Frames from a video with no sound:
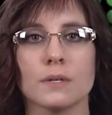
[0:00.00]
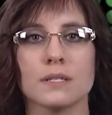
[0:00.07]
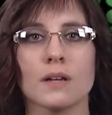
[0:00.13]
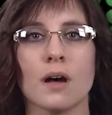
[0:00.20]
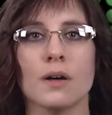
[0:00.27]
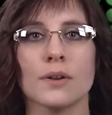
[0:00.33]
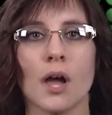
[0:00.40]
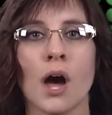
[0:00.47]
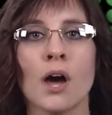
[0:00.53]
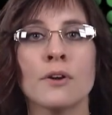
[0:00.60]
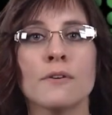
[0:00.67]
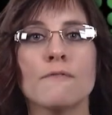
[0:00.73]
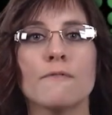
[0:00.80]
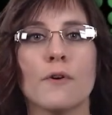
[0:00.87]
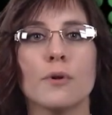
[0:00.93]
result in a
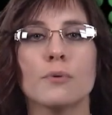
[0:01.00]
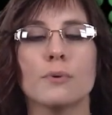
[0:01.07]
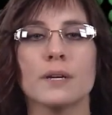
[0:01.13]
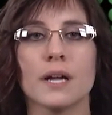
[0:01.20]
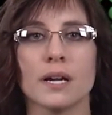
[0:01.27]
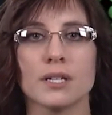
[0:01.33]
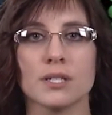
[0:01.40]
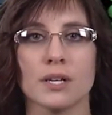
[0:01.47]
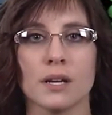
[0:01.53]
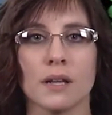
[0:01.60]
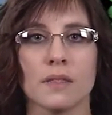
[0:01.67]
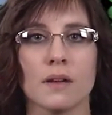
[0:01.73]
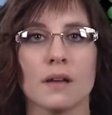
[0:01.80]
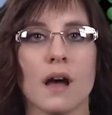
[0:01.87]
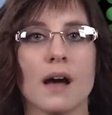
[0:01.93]
hundredfold reduction
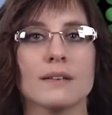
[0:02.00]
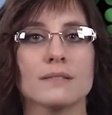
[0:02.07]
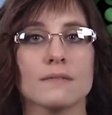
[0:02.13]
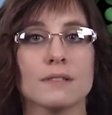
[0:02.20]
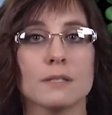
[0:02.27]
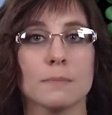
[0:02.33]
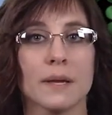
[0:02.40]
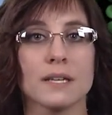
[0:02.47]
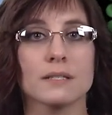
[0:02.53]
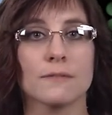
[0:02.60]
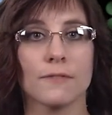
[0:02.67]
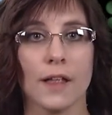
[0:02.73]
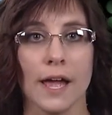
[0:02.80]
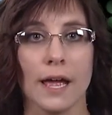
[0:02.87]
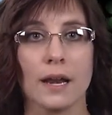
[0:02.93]
in the cost of space
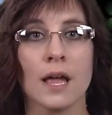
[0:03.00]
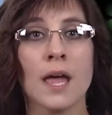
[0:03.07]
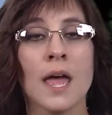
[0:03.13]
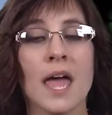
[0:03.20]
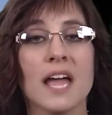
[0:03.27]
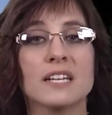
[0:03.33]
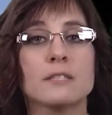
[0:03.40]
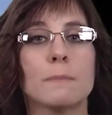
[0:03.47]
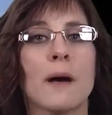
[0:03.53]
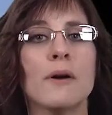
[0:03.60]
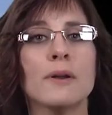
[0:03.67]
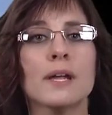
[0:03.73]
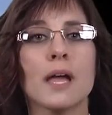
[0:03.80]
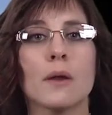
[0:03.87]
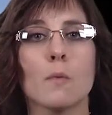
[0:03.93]
flight,
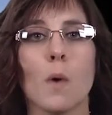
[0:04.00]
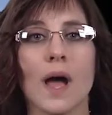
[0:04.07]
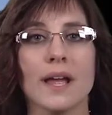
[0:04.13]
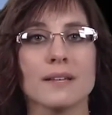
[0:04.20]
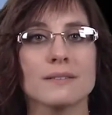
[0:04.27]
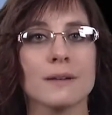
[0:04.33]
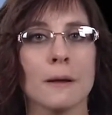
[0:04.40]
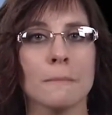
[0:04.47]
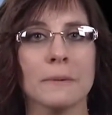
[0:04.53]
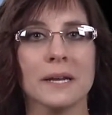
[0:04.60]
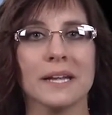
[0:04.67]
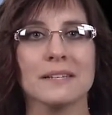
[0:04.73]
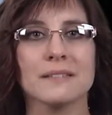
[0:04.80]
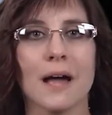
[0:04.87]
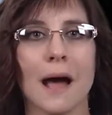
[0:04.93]
expounding on why his
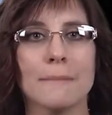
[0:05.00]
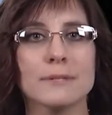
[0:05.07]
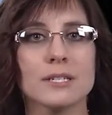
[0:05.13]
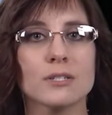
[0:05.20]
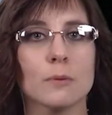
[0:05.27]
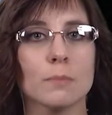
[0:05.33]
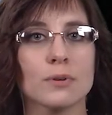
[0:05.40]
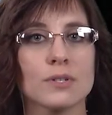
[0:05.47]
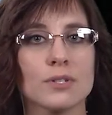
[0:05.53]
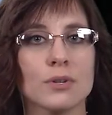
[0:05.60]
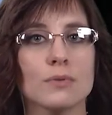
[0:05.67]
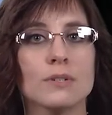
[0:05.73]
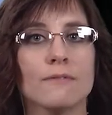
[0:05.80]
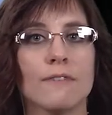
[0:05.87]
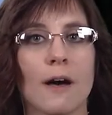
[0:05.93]
company has opted to
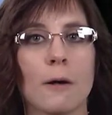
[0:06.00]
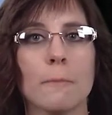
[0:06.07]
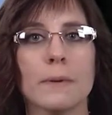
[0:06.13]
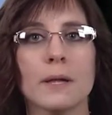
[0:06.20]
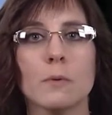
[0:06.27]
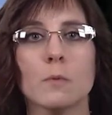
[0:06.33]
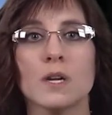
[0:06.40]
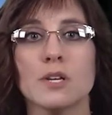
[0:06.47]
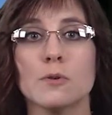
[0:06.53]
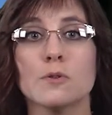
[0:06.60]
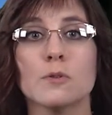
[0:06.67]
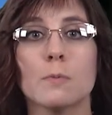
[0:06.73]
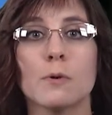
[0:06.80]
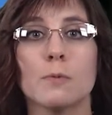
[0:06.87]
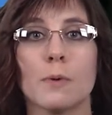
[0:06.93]
pursue developing
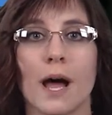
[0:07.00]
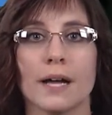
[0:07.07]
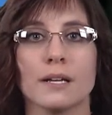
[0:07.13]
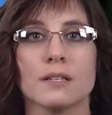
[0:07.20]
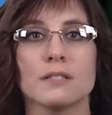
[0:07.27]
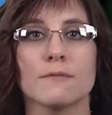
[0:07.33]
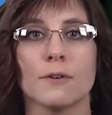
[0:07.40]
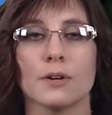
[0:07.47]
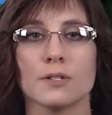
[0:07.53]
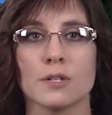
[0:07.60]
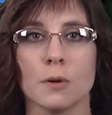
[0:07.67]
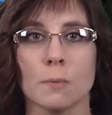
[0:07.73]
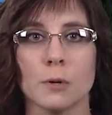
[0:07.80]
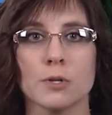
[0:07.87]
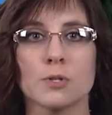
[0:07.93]
reusable rockets for its
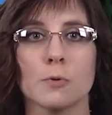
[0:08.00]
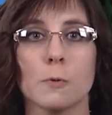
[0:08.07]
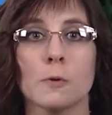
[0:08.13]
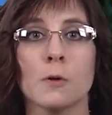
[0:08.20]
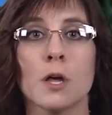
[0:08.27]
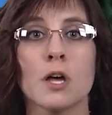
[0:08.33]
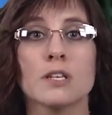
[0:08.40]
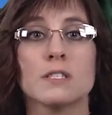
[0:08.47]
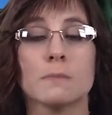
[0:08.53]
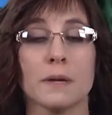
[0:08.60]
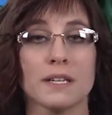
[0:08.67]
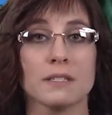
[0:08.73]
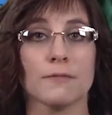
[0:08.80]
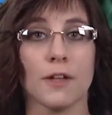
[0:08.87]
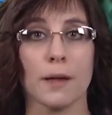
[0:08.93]
commercial
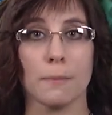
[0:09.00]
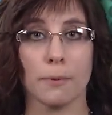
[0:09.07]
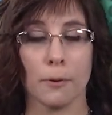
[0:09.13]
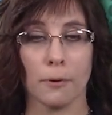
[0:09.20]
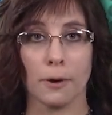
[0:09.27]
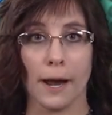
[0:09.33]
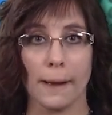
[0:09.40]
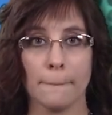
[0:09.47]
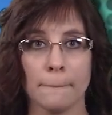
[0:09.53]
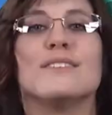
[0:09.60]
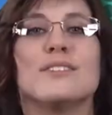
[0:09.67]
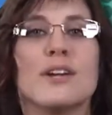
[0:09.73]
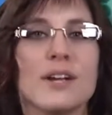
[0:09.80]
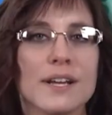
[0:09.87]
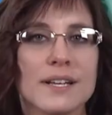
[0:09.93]
spaceflight program.
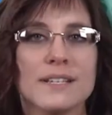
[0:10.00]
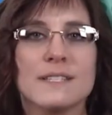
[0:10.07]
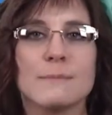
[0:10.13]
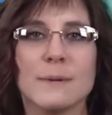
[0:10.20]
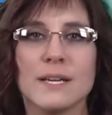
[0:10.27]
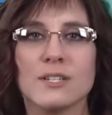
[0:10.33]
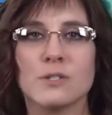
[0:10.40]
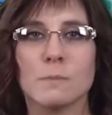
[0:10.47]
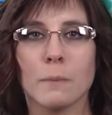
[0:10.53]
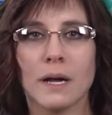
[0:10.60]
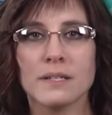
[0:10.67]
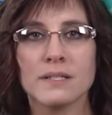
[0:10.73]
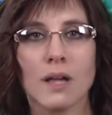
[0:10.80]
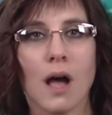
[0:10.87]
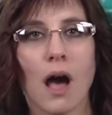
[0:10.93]
During his speech,
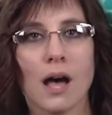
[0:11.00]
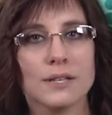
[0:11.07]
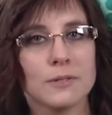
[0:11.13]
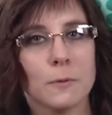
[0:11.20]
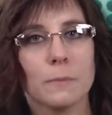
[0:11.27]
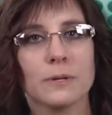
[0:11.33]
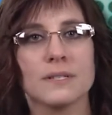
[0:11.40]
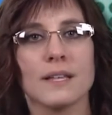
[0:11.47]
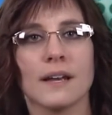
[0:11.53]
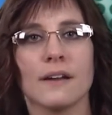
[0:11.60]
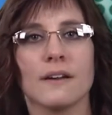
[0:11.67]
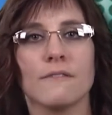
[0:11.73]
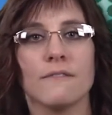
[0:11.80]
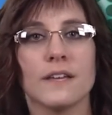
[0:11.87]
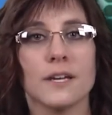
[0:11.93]
Musk also
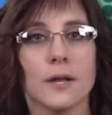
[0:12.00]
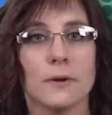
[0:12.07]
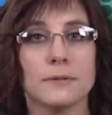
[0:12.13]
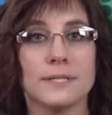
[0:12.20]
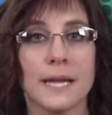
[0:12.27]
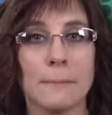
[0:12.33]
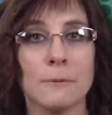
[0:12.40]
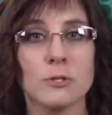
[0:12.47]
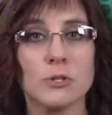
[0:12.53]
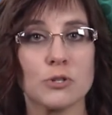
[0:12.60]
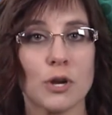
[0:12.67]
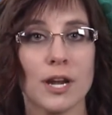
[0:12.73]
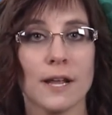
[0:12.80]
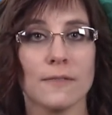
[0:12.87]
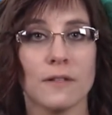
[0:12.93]
presented a video
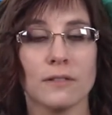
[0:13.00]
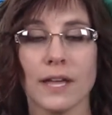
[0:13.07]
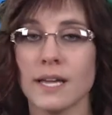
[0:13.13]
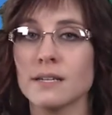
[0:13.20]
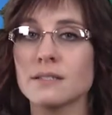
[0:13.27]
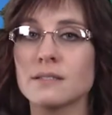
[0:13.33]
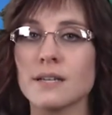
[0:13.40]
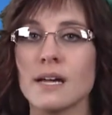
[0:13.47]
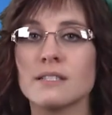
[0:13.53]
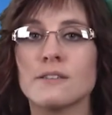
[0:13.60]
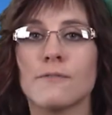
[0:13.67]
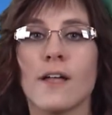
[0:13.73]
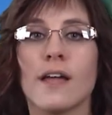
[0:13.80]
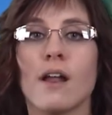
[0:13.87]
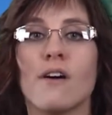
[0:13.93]
demonstrating the latest test
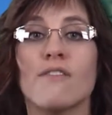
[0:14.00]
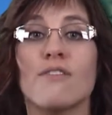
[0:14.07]
flight